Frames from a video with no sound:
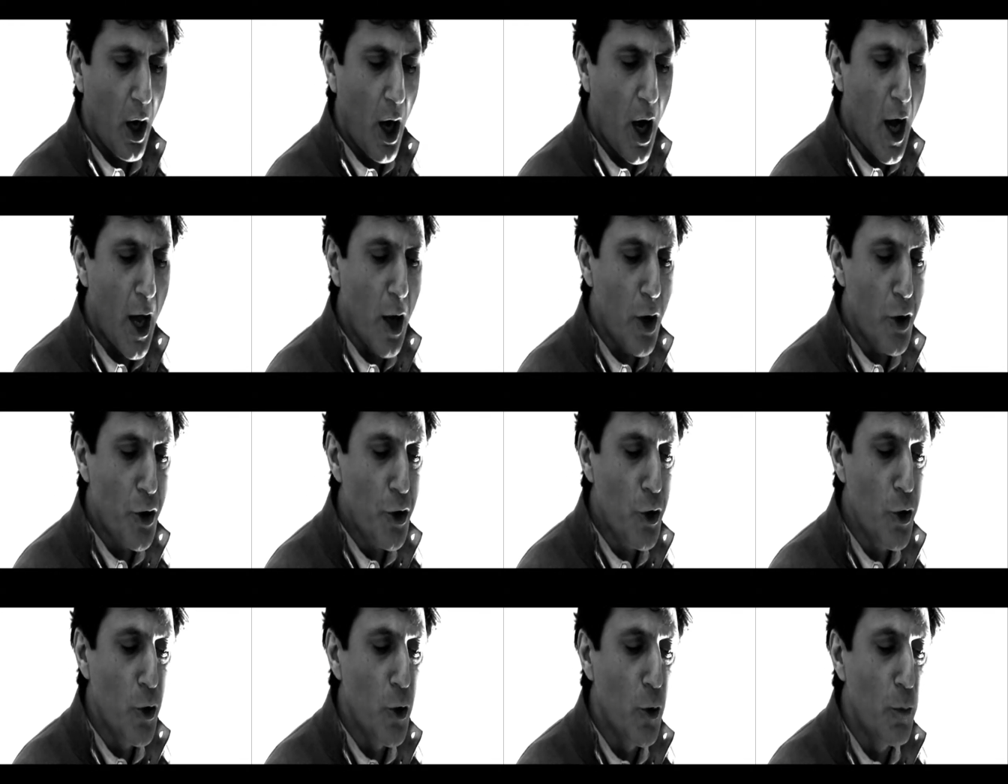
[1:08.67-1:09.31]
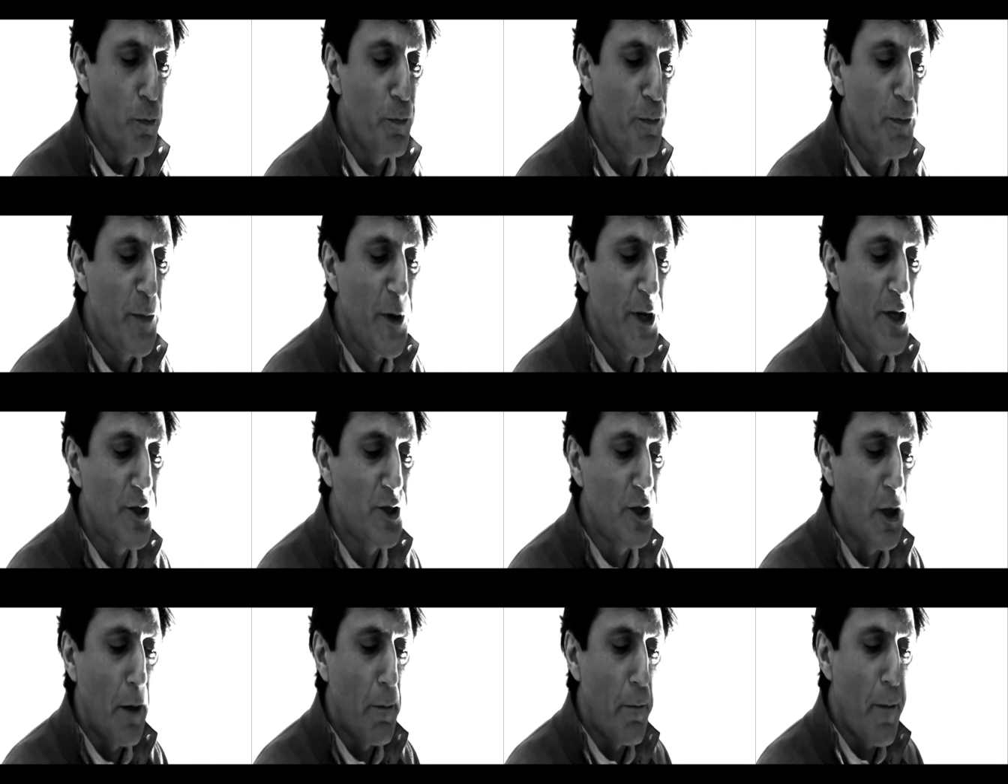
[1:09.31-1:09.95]
You'll
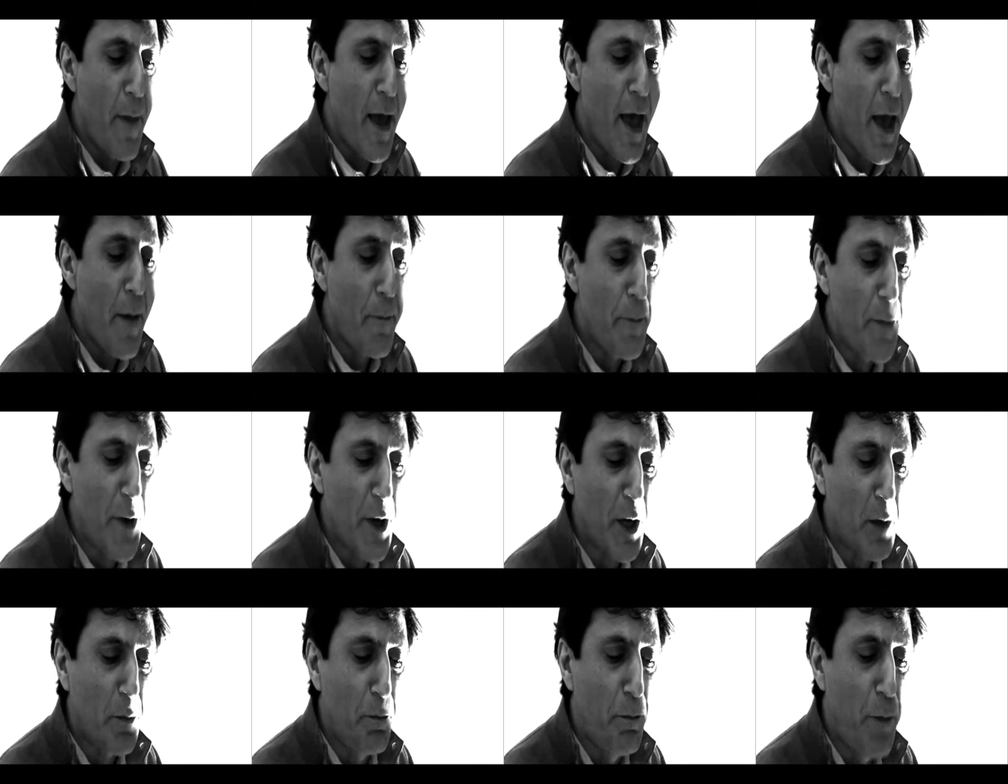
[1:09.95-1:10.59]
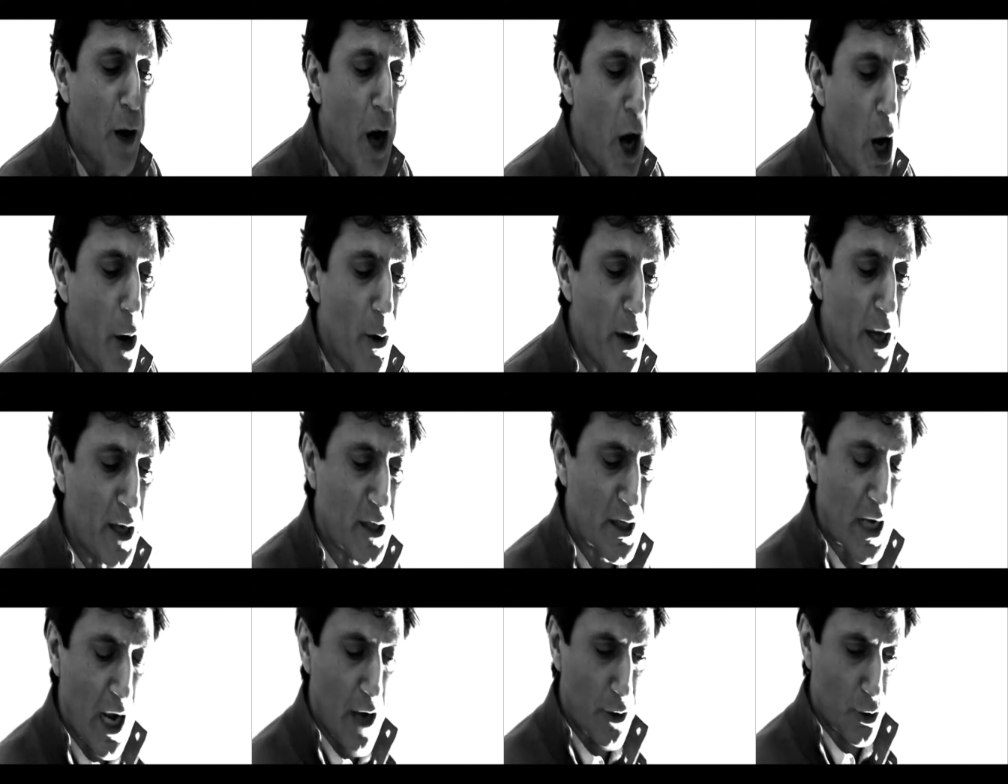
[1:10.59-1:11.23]
beat the epic
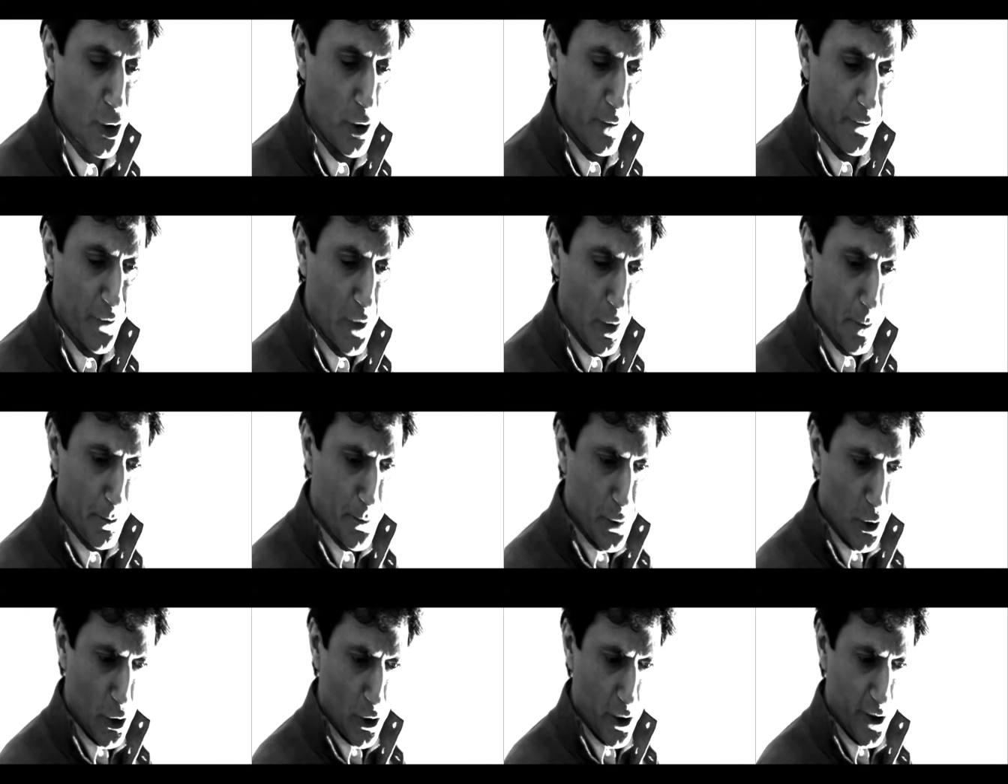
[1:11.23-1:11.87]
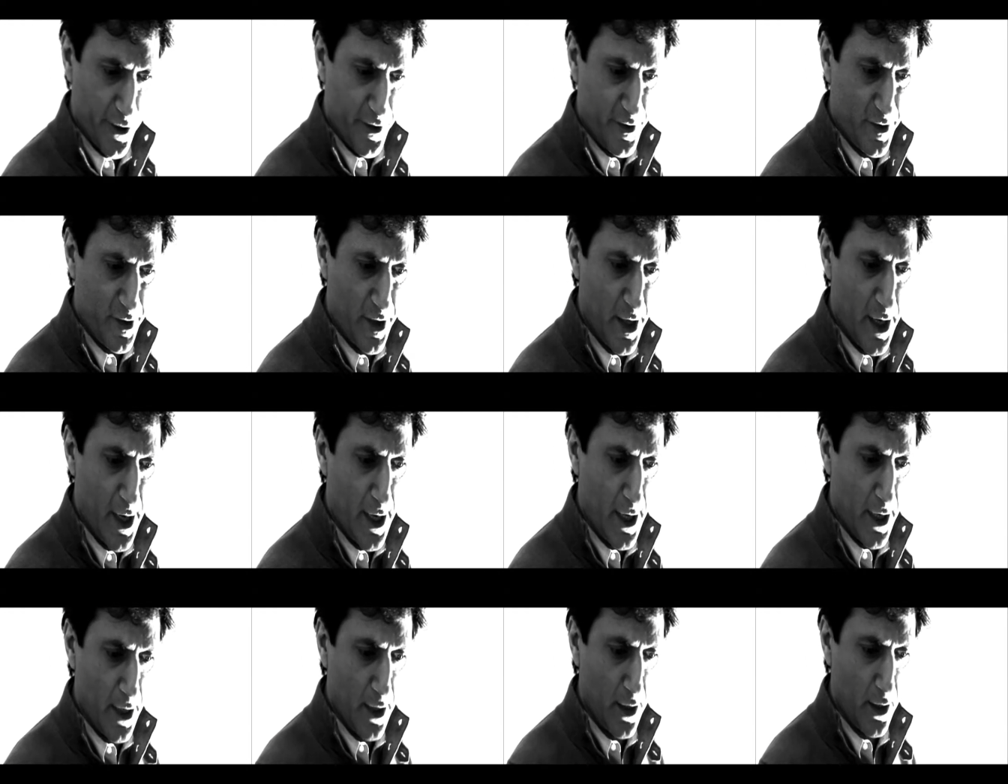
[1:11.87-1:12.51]
poet out of the poor
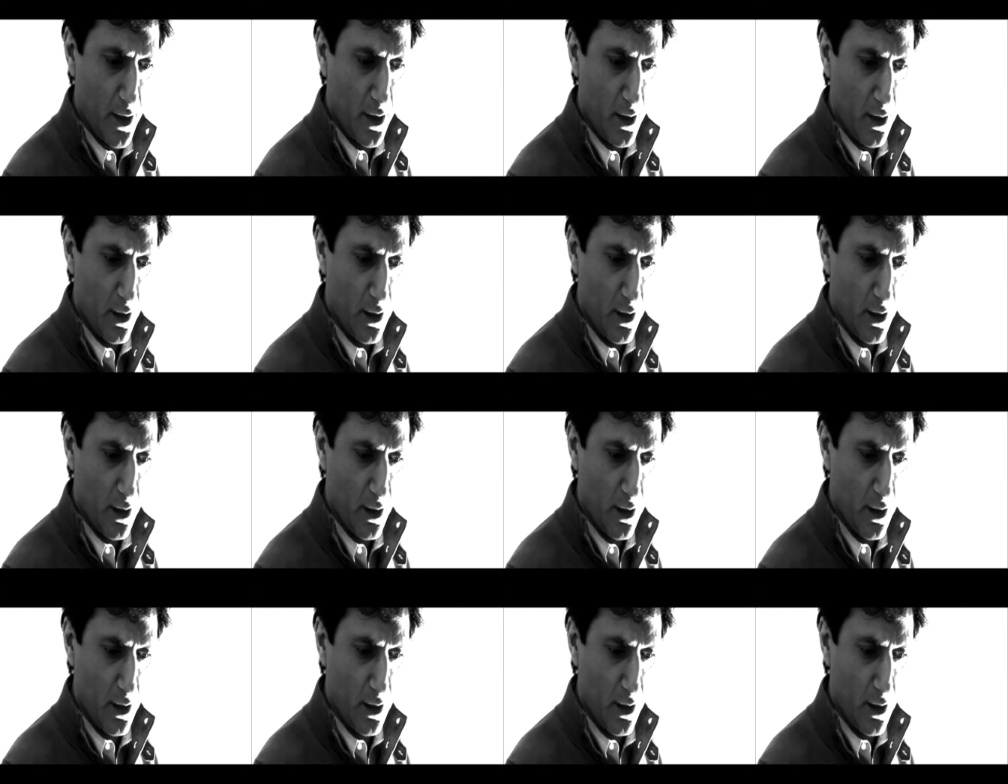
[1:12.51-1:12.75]
thing.